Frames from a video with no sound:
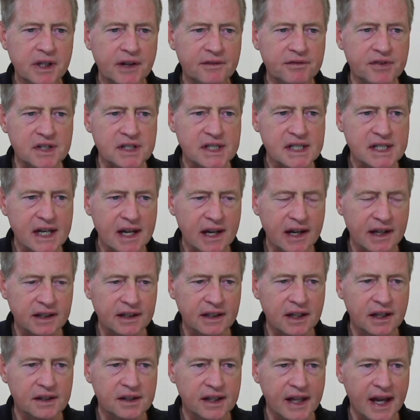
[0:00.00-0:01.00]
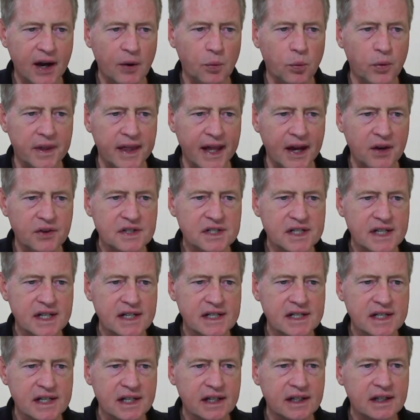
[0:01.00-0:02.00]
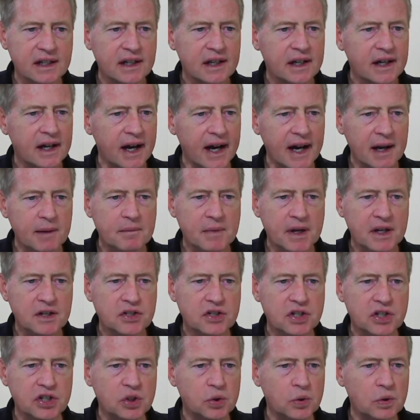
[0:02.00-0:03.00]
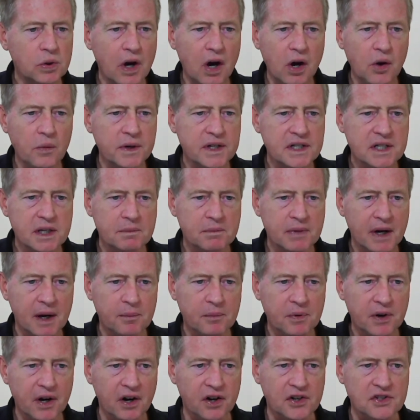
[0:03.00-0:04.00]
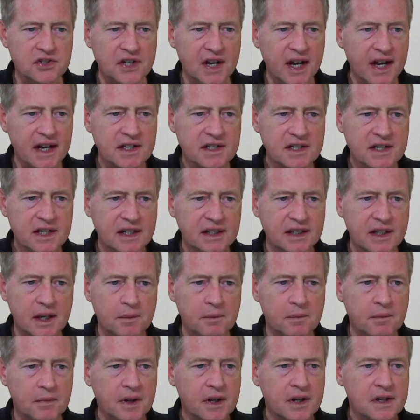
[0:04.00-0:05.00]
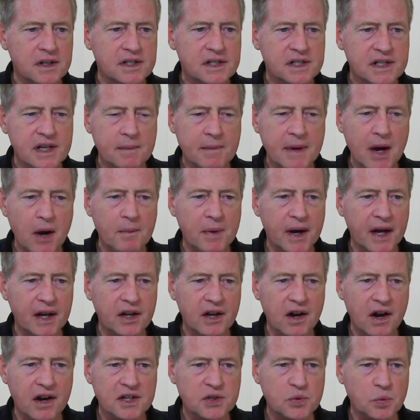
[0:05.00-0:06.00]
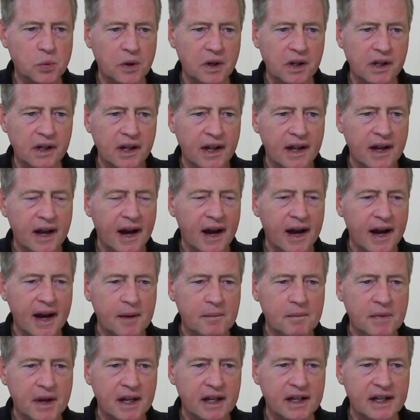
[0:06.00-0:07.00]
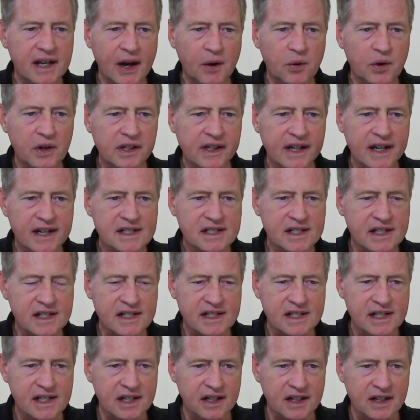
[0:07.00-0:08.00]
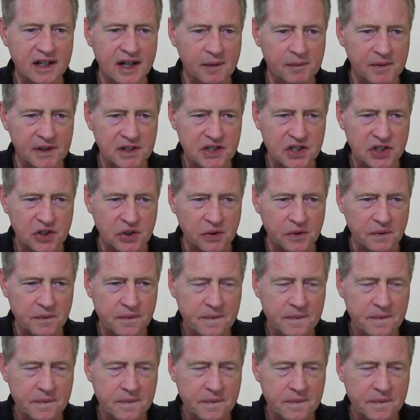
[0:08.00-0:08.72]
of his Son, that without ceasing I mention you always in my prayers, asking that somehow by God's will I may now at last succeed in coming to you